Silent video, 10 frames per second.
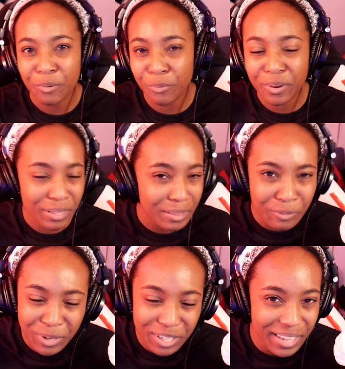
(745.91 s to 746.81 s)
Oh,
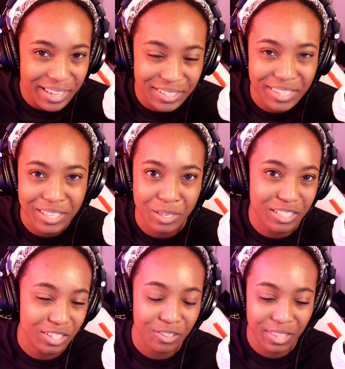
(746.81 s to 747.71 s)
what do you guys
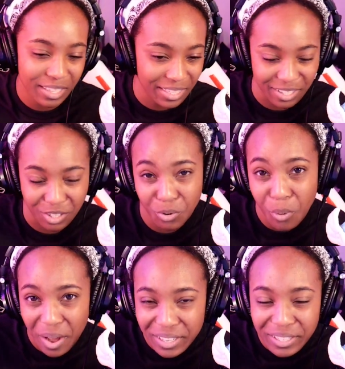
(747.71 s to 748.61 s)
think? Do you think it's like an
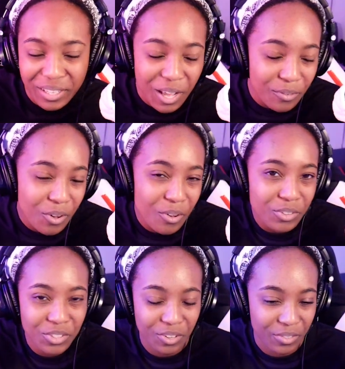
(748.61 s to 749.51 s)
aquatic
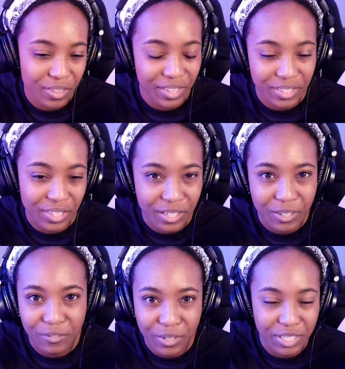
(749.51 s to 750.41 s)
level? Do you think it's
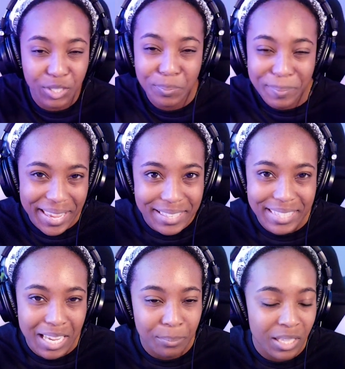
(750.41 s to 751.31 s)
like a very
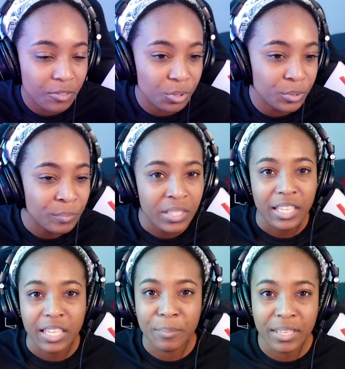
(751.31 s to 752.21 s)
space type level?
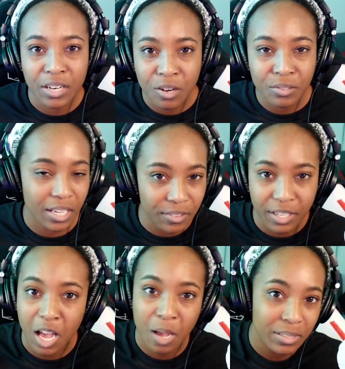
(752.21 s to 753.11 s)
Let me know down in
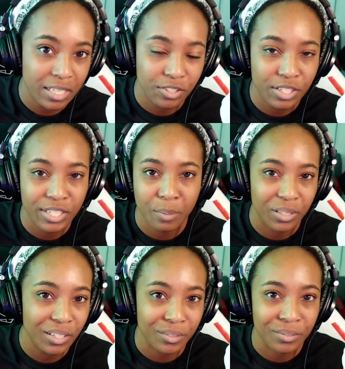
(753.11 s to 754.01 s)
the comment section down
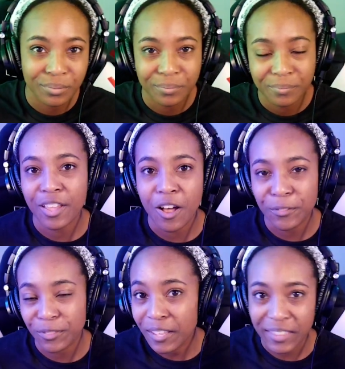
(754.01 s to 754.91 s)
below. Alright
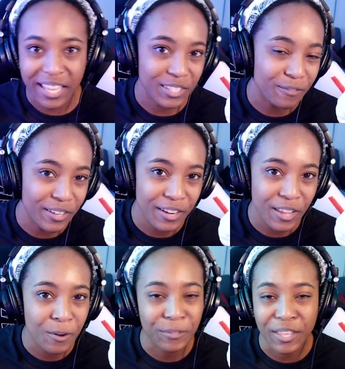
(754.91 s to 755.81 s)
y'all, that's the
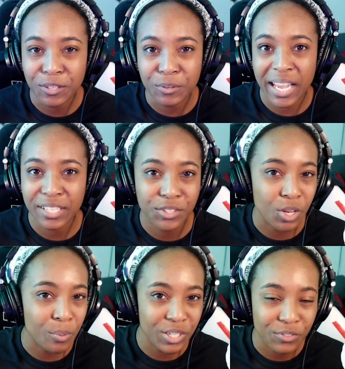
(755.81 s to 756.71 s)
video. Thank you guys
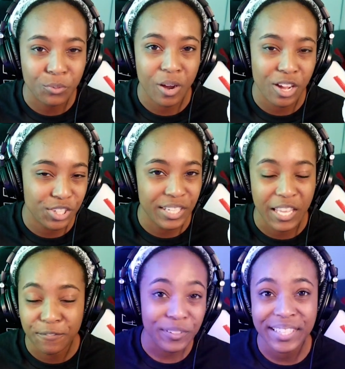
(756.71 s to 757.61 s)
so much for watching.
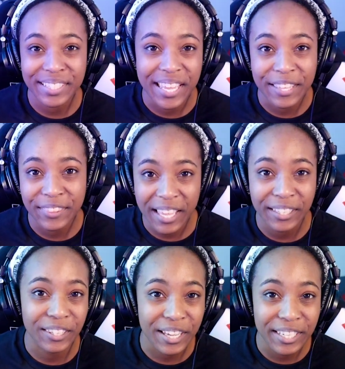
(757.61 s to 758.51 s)
Don't forget to hit
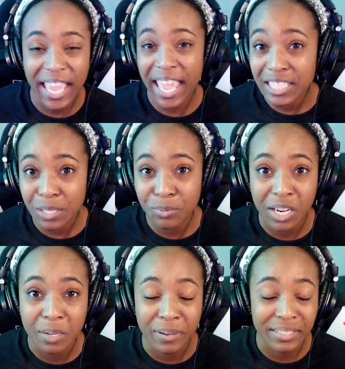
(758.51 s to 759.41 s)
that like and
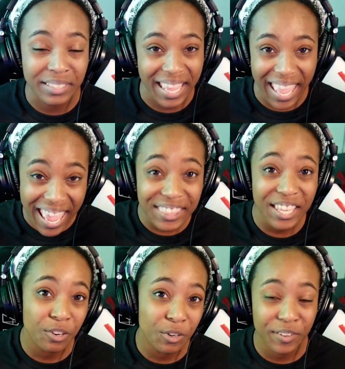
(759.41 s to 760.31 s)
subscribe button and
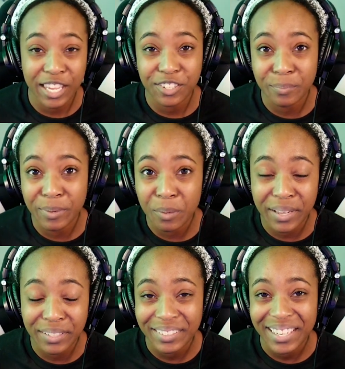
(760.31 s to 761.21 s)
that notification bell
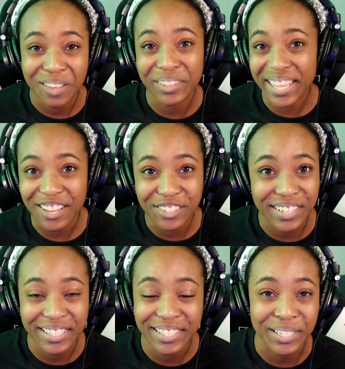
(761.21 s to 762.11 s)
button, and we'll catch
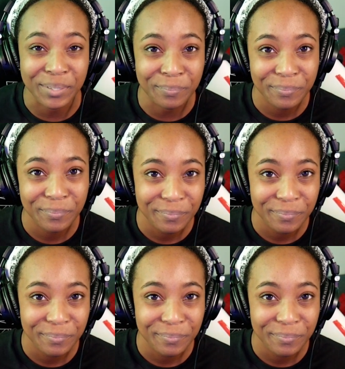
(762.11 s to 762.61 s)
you next time.